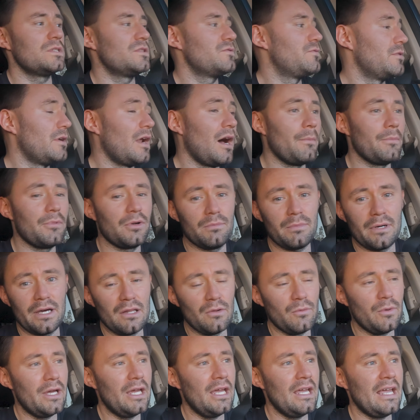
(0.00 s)
was phenomenal, by
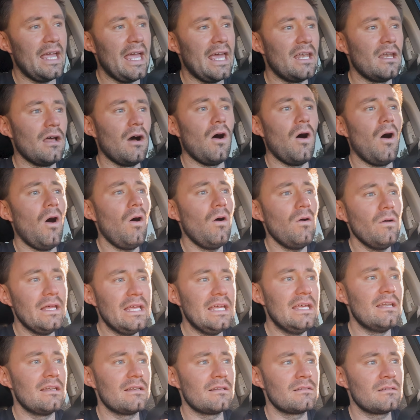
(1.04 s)
the way, and all
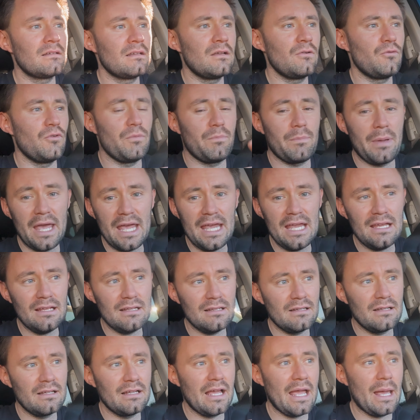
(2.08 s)
in with
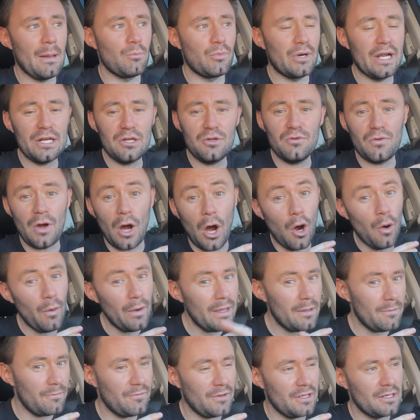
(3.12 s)
paint and brand new
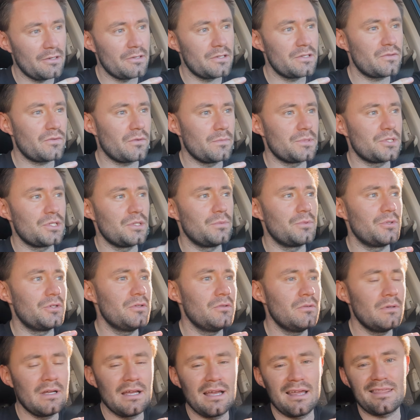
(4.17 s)
OEM fenders from
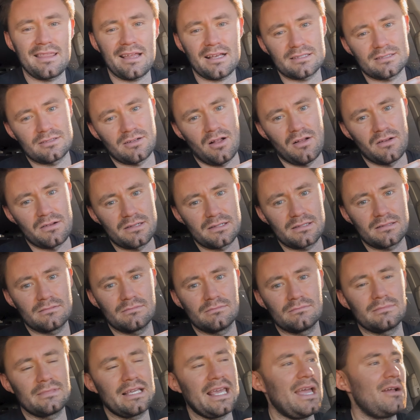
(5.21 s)
Subaru, $1,000.
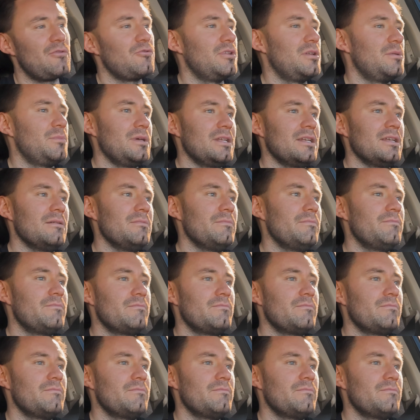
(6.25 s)
Can't really beat it.